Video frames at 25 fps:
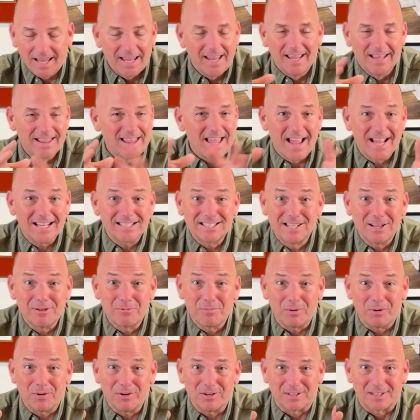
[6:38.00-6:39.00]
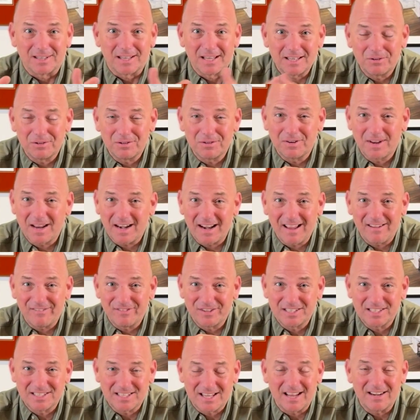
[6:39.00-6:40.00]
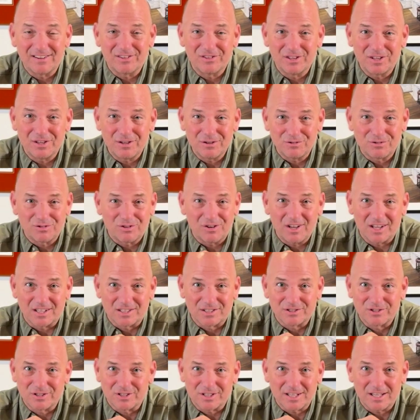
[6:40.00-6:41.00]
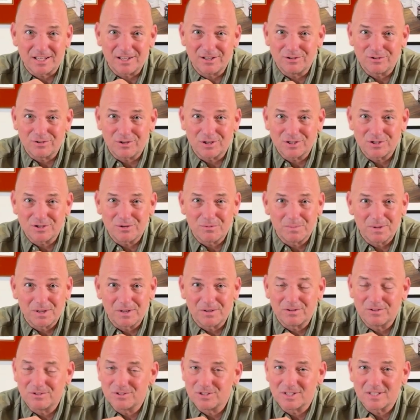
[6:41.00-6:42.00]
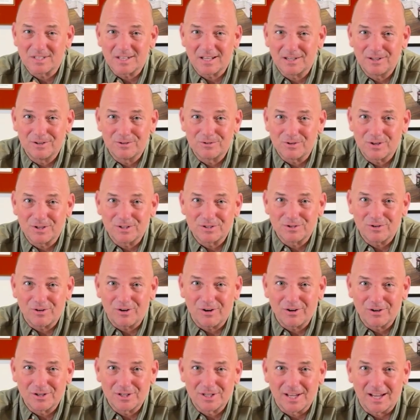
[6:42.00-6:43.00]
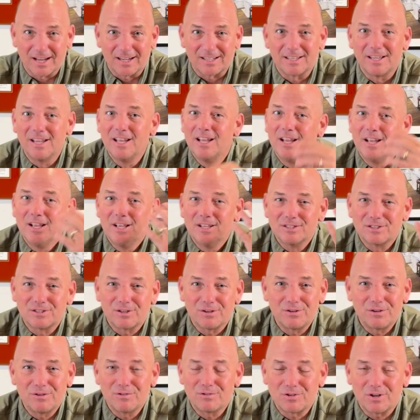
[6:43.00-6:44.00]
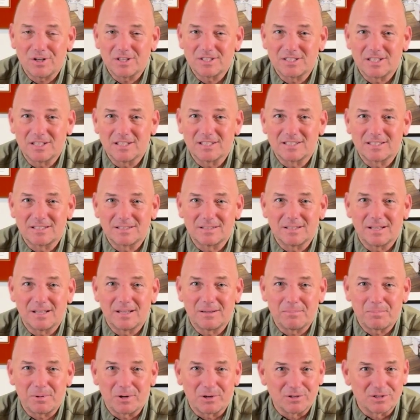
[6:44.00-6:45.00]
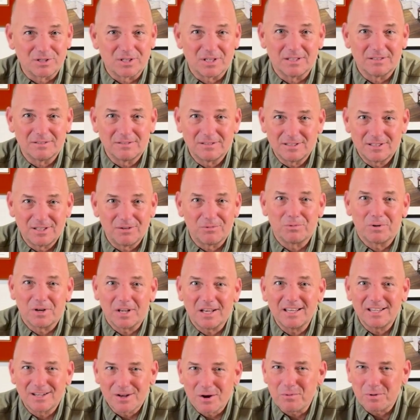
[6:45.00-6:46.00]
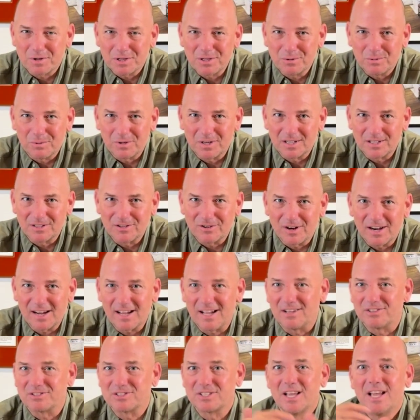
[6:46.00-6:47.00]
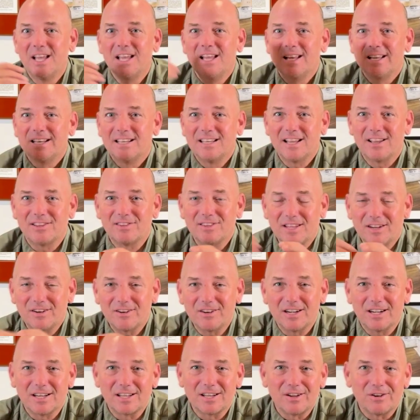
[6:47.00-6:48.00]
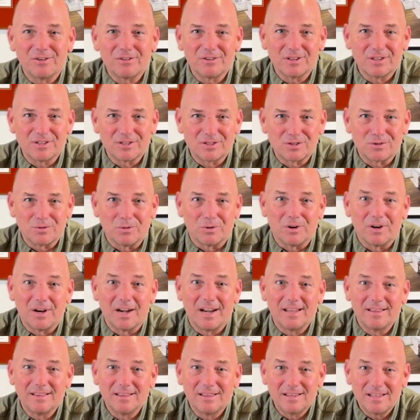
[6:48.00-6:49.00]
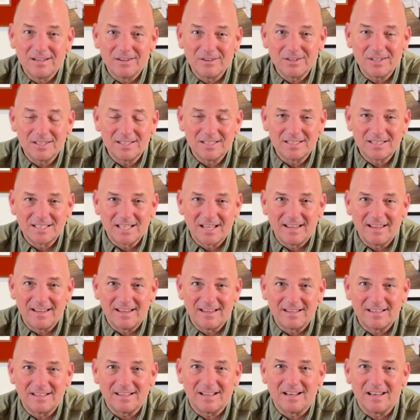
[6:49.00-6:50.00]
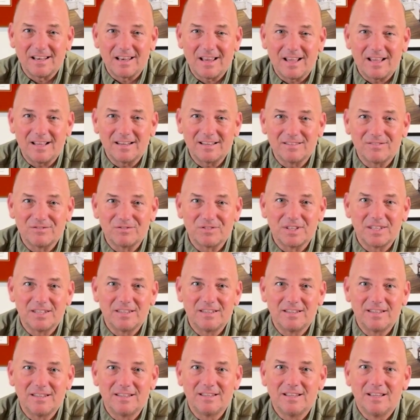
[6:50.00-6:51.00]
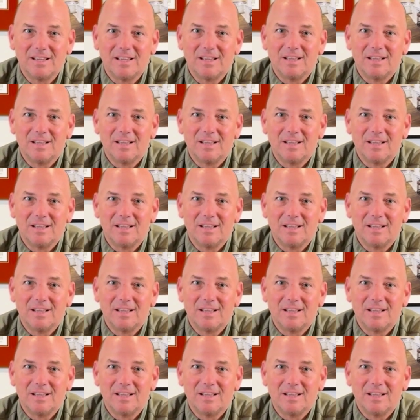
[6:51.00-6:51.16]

And that's important. You got to have a designer that you trust, just like you trust your builder, just like you trust your architect. So you trust this person to really know what you want in your house. Now, they're going to go to the store and they're going to take a lot of the